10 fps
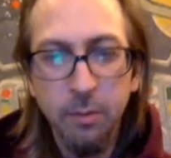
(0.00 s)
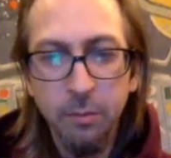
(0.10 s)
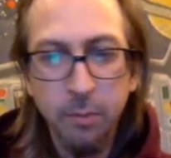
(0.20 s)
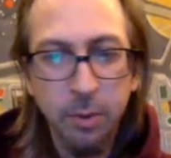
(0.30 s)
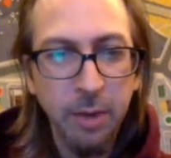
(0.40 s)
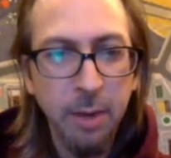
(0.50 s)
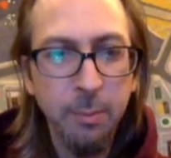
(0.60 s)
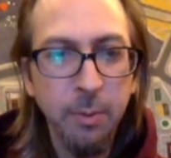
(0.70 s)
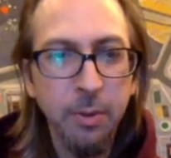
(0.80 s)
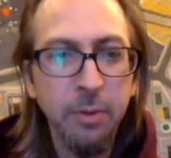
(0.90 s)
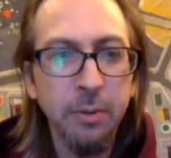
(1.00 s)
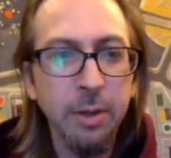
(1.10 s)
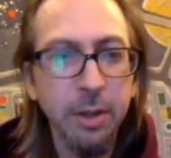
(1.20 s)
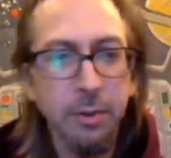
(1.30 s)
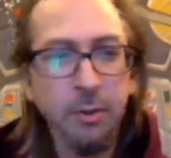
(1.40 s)
for example, this
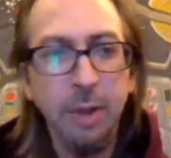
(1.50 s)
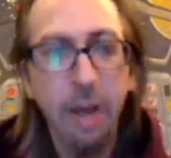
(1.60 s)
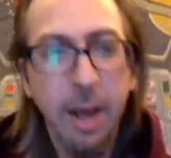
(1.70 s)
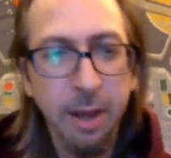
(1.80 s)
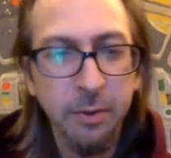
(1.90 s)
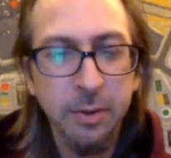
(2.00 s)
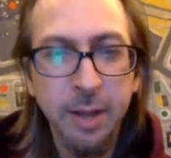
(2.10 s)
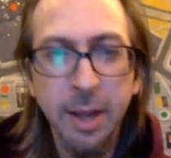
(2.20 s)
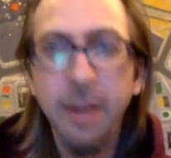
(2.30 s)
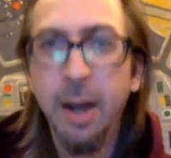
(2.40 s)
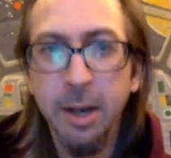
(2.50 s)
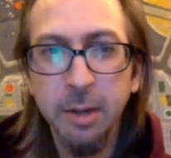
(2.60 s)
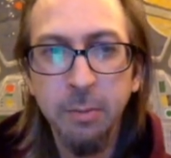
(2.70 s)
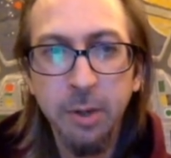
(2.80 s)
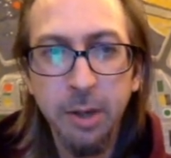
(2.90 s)
list has 10
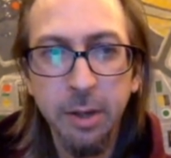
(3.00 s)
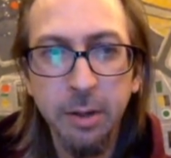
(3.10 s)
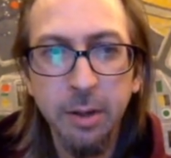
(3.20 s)
items in it.